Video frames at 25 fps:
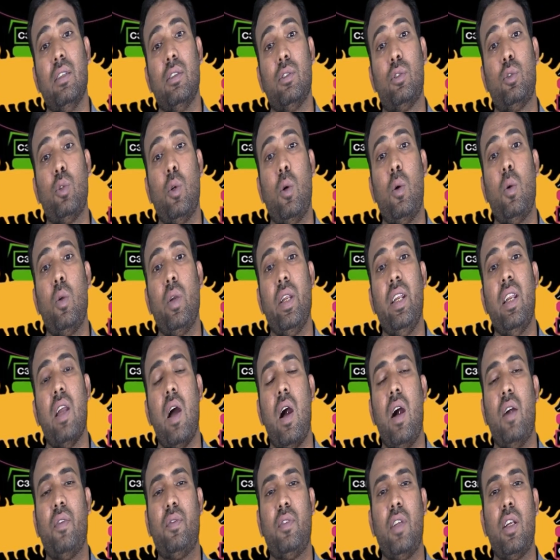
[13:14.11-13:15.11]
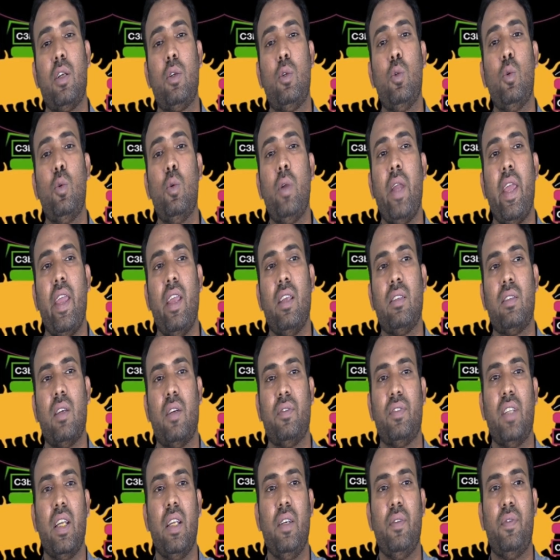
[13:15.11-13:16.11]
shown in after 2 days
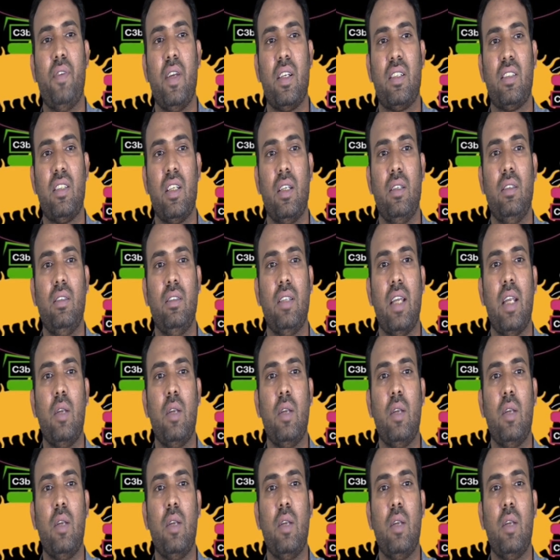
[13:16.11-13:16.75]
of the infection,